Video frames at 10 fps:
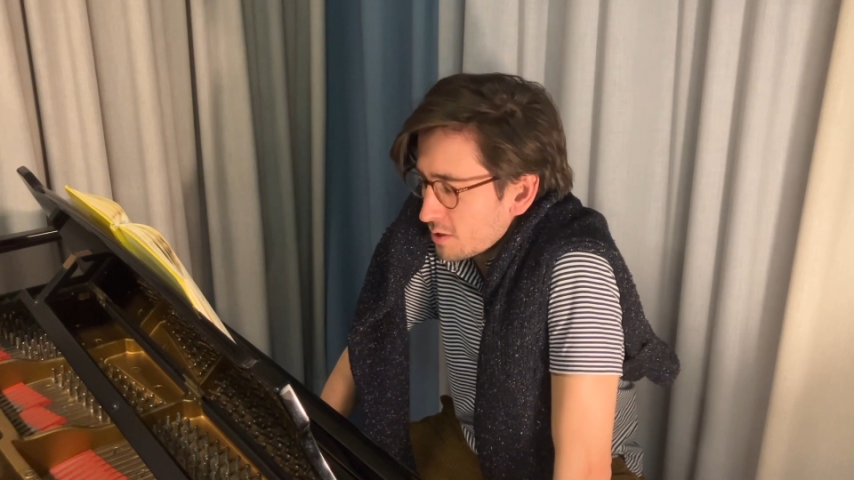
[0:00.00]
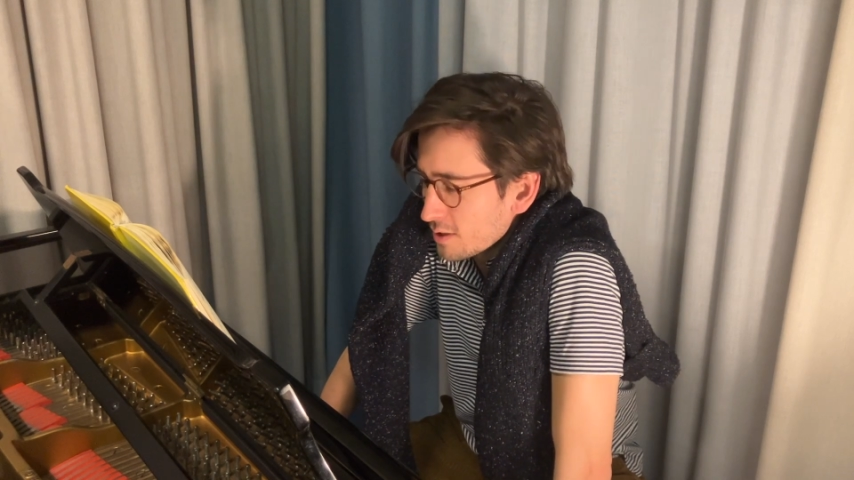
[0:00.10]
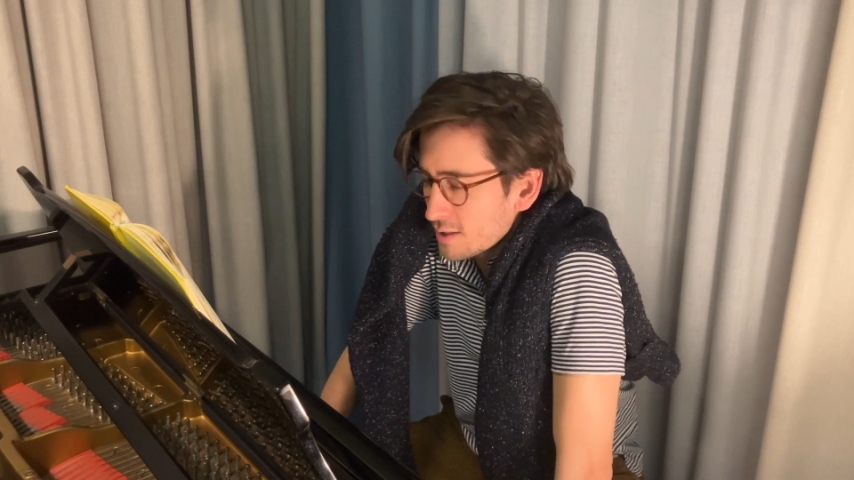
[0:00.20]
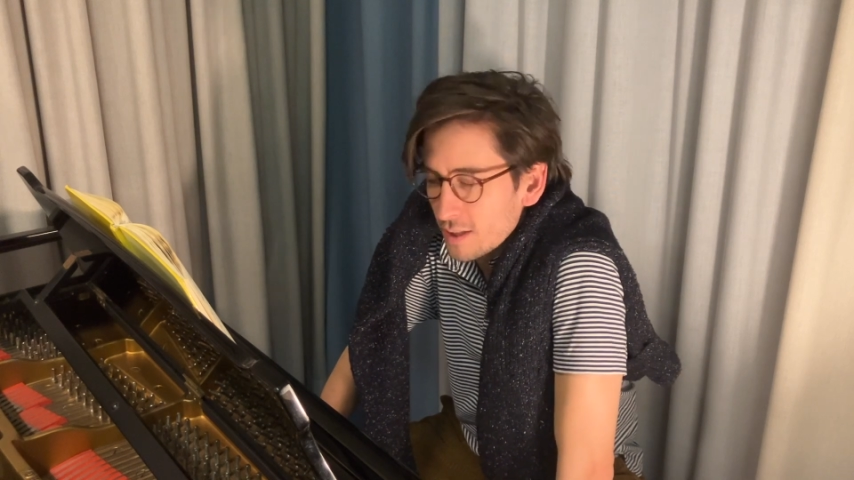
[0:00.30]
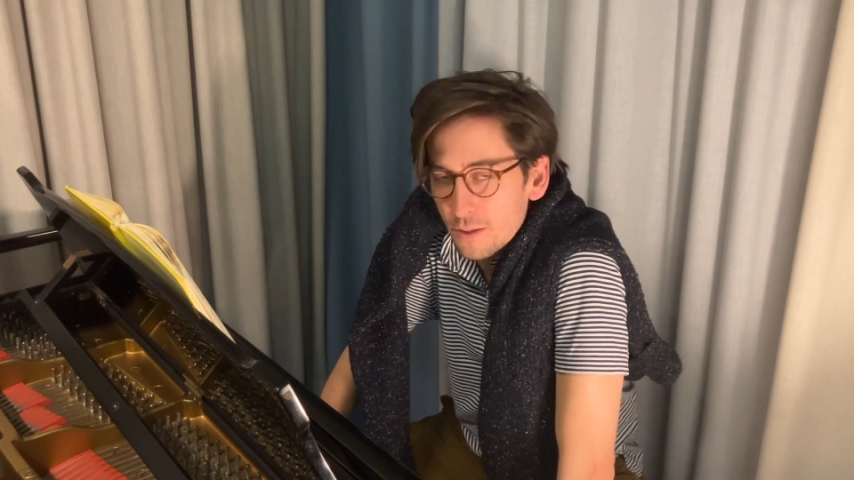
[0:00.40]

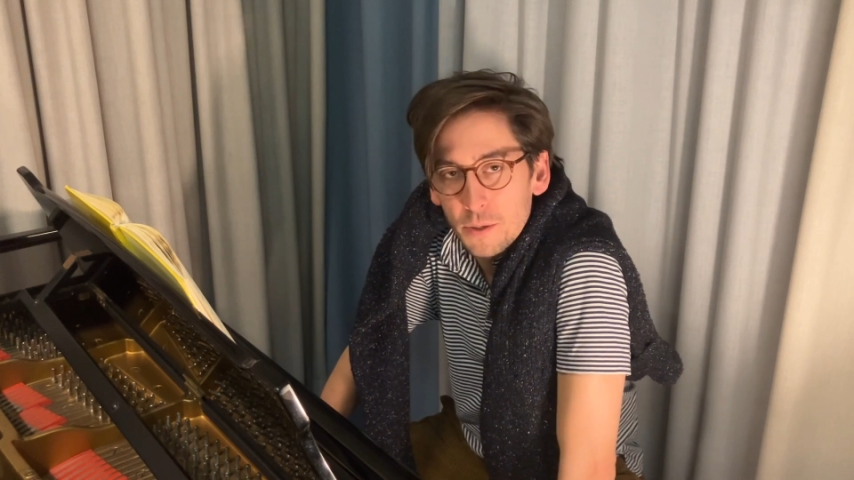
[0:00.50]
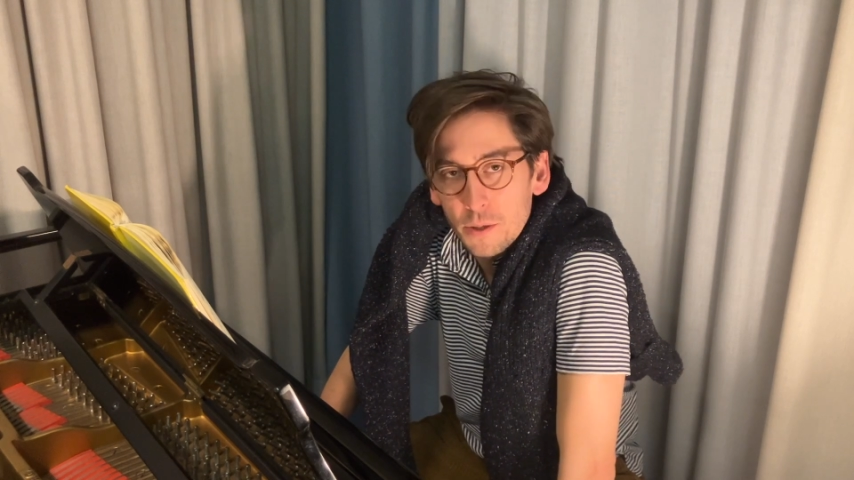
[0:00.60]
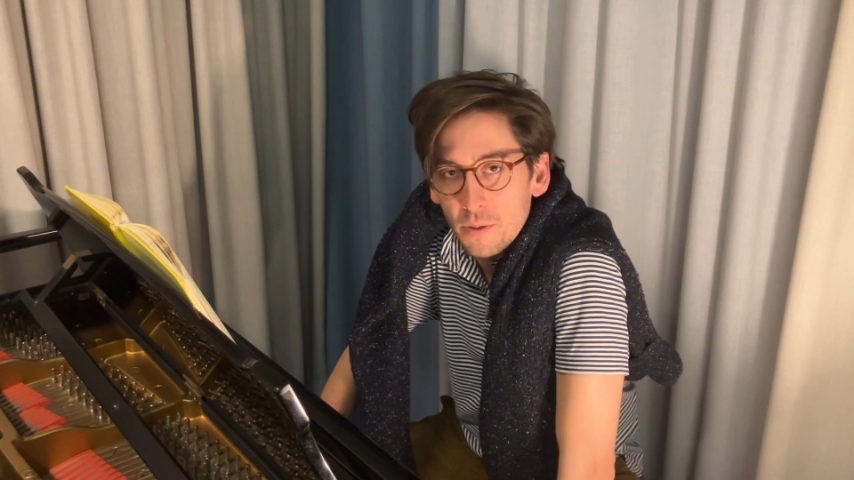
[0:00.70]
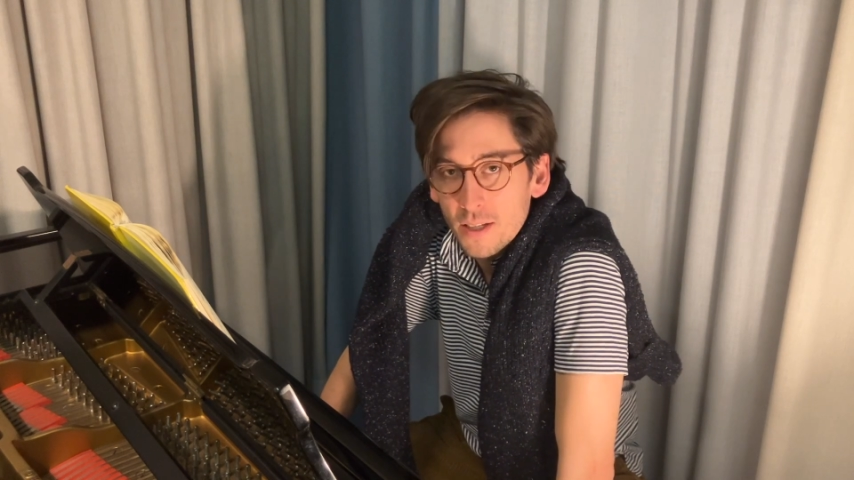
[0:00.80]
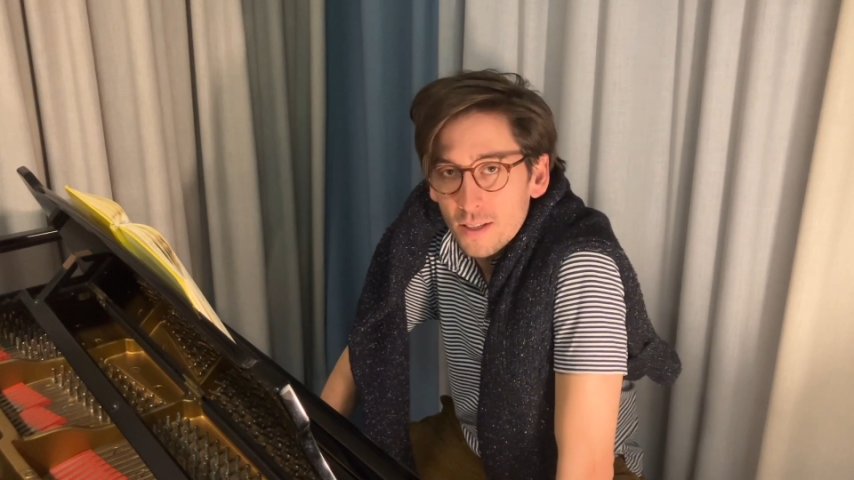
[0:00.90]

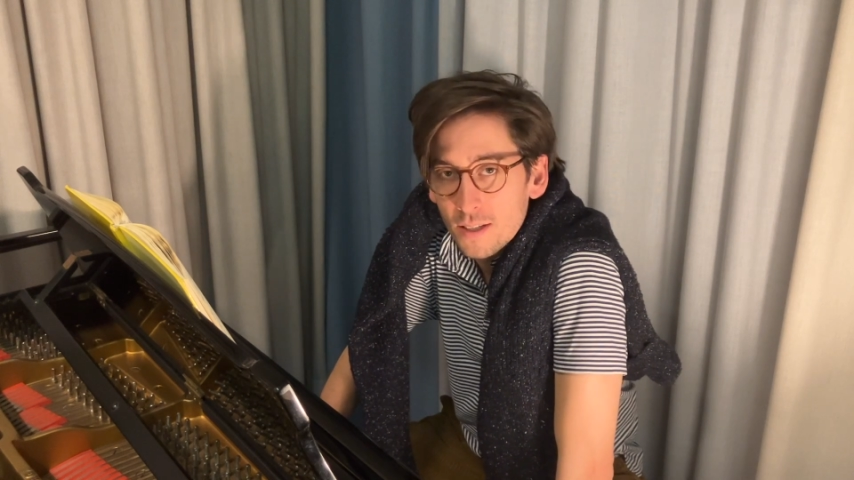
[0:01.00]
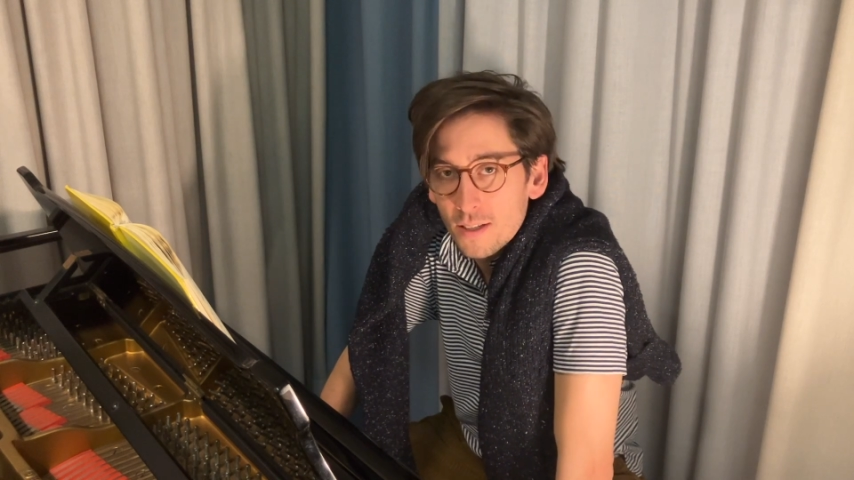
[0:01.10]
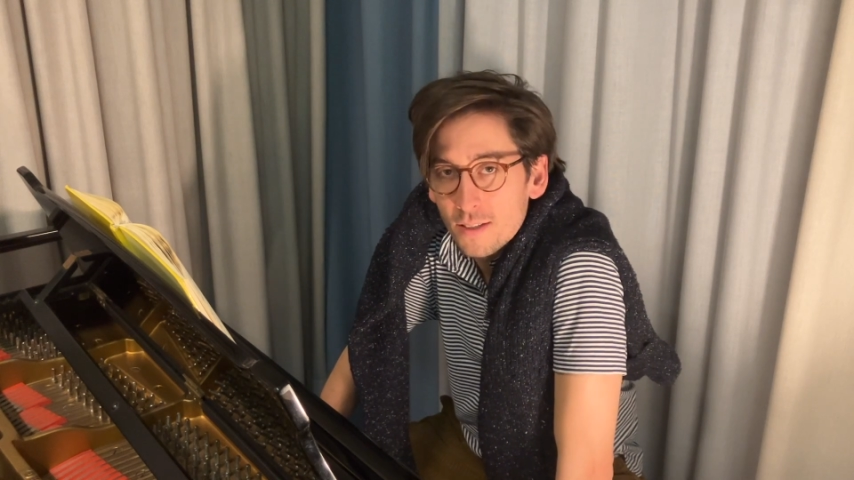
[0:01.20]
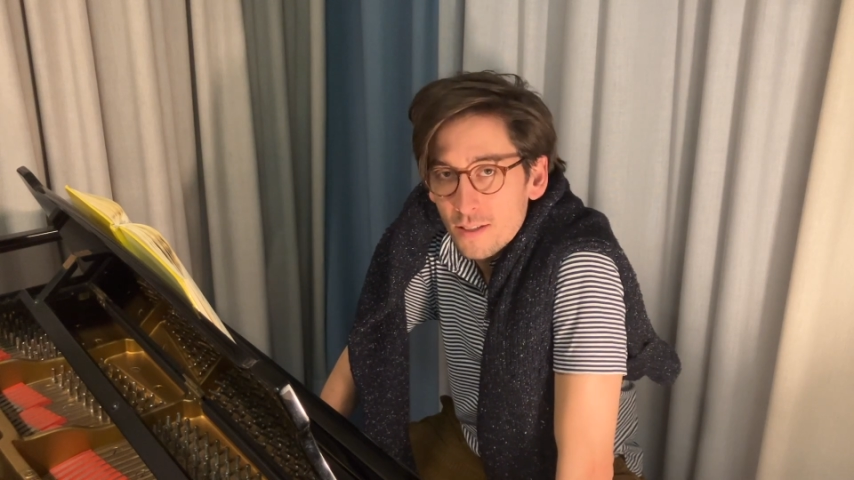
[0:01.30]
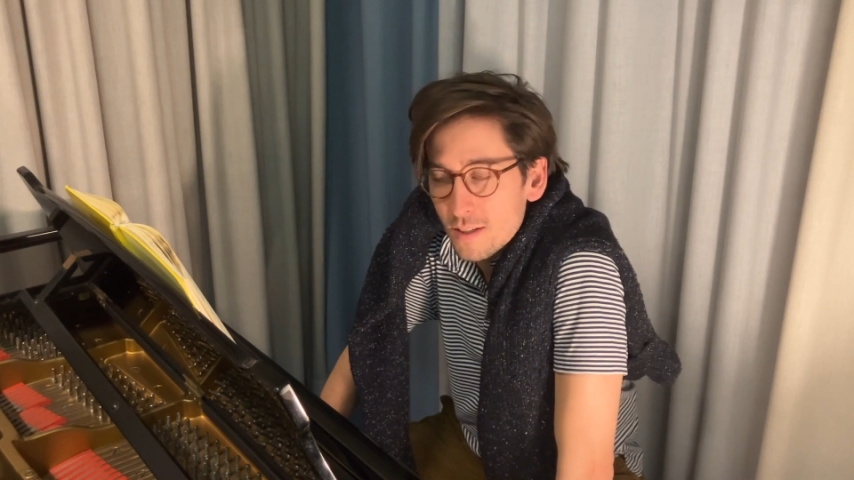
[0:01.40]
deteriorated
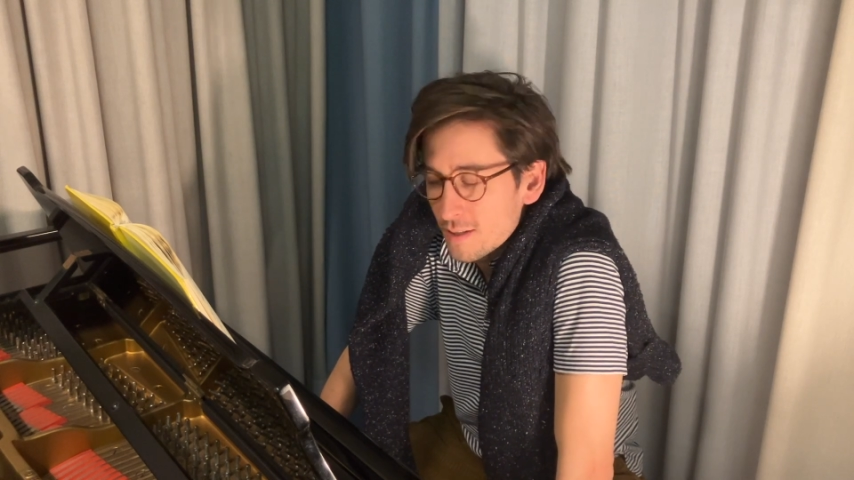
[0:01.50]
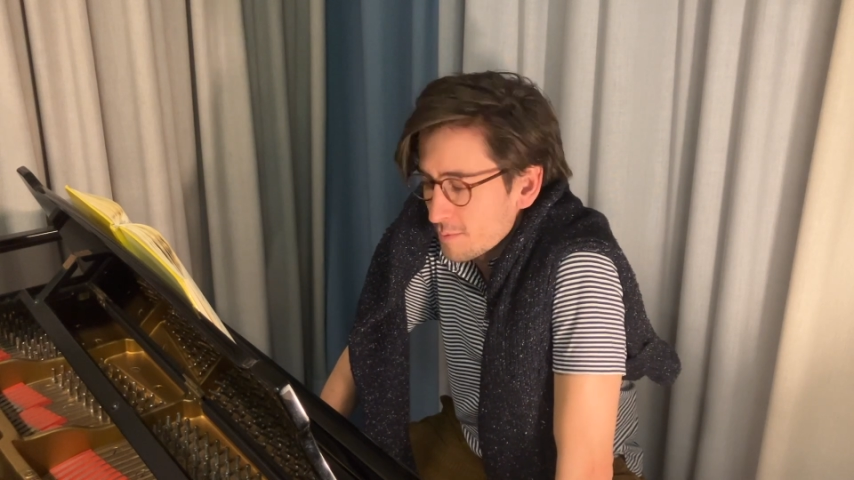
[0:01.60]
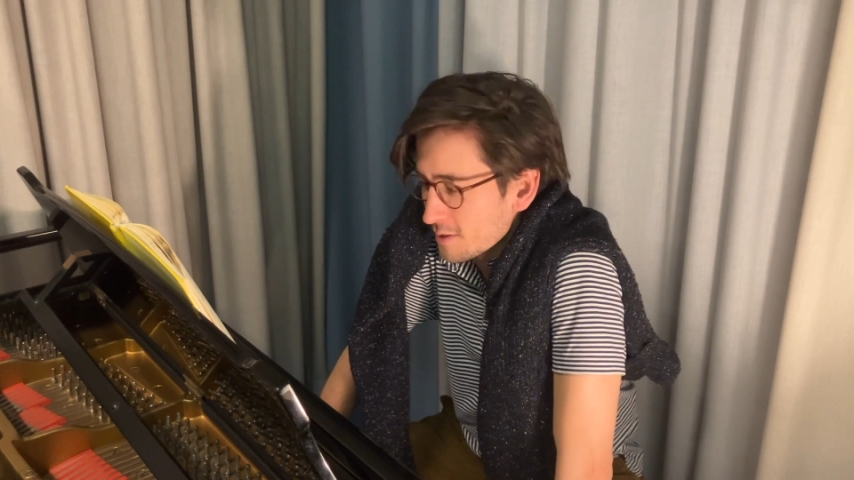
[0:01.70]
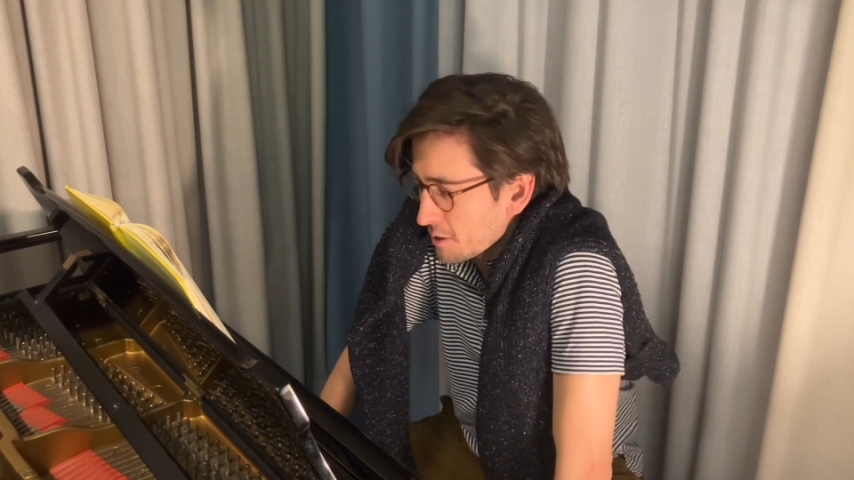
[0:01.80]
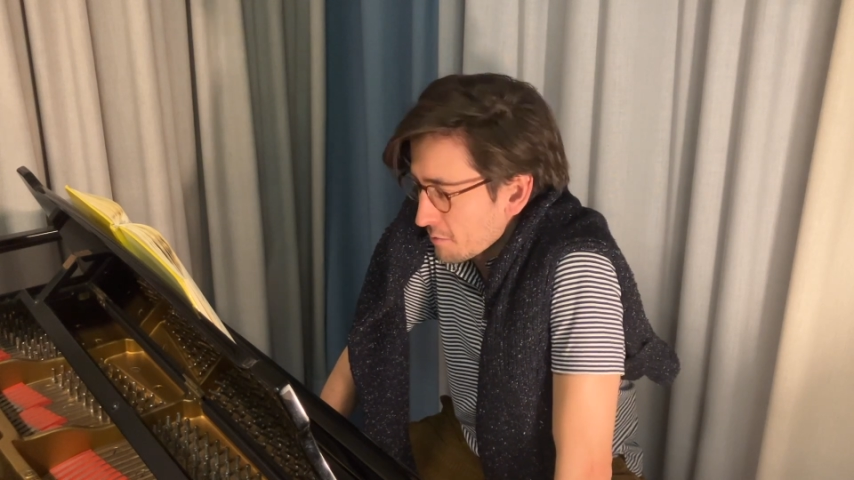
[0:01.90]
he sees
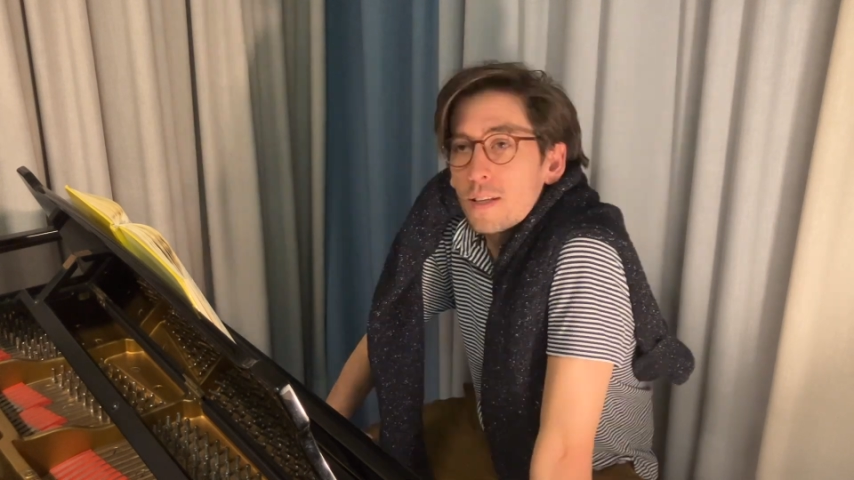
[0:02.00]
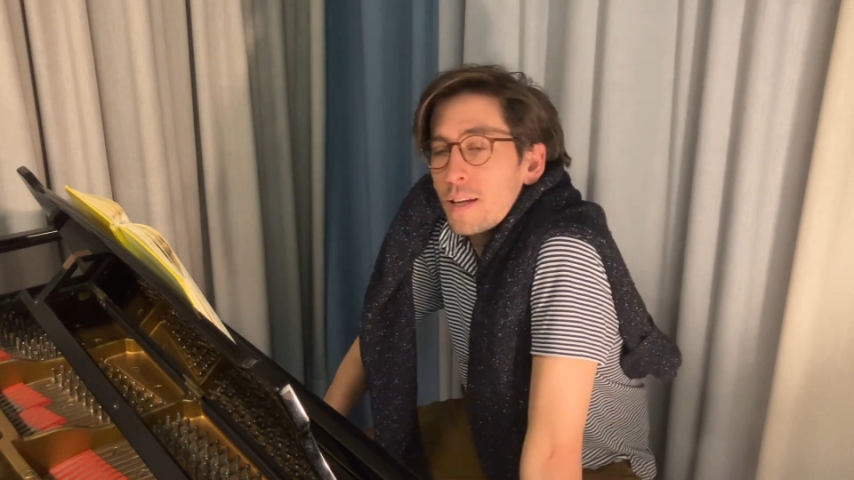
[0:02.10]
himself.